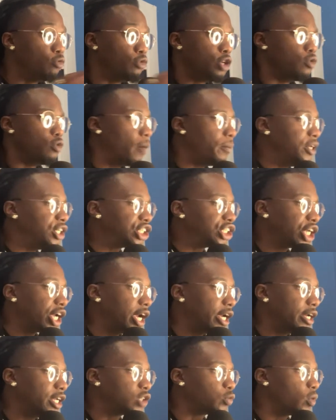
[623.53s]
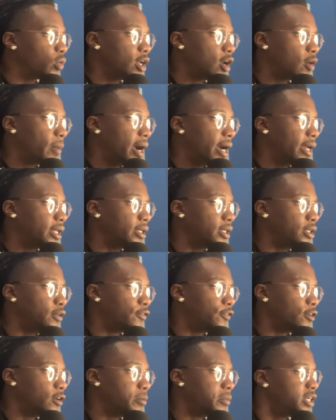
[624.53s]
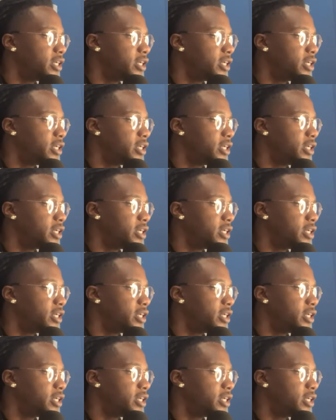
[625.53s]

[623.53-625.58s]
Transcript: You won't be sharing this with nobody. You feel me?